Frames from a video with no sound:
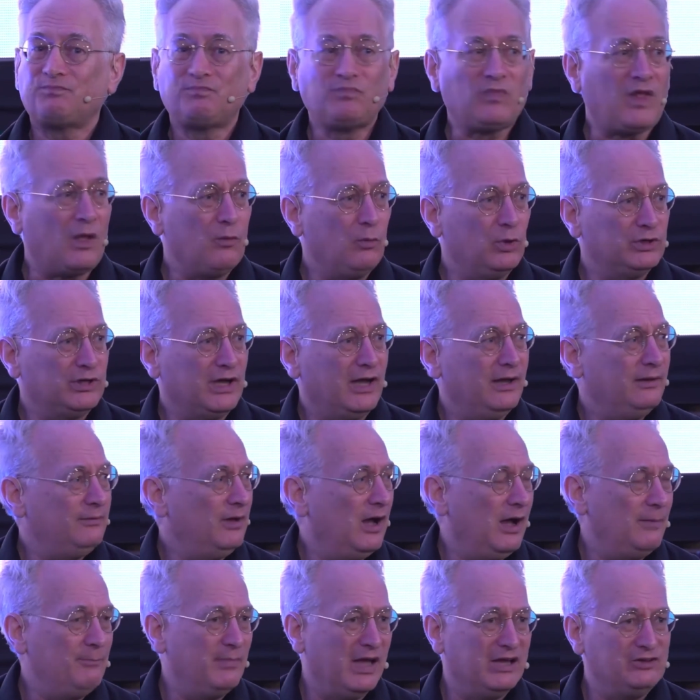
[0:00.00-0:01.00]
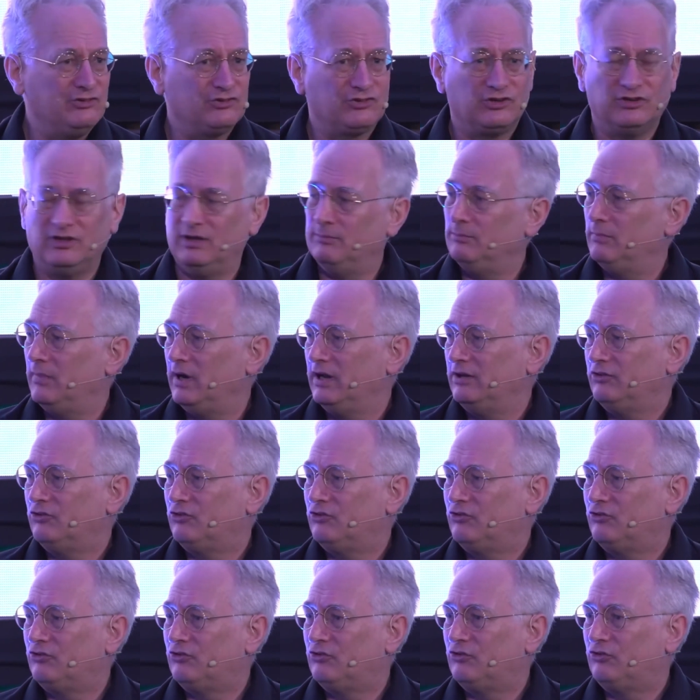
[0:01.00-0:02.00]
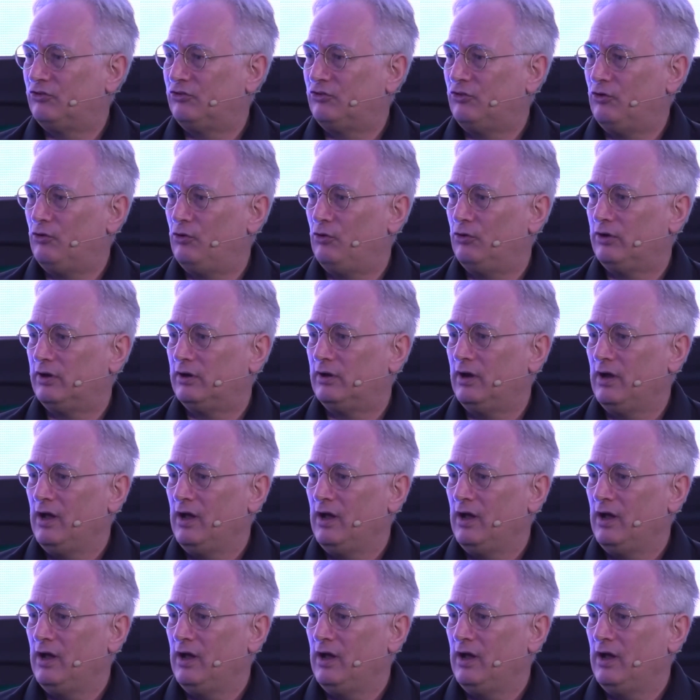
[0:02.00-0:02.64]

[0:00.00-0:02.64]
what I mentioned in my talk,